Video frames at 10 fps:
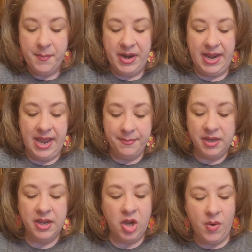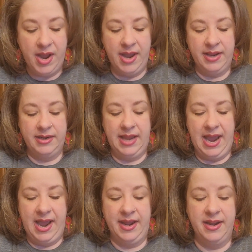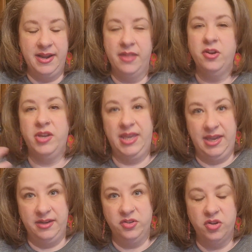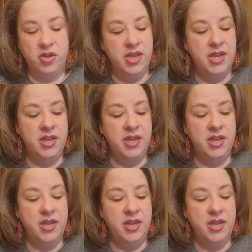but I am going to go ahead and add another candle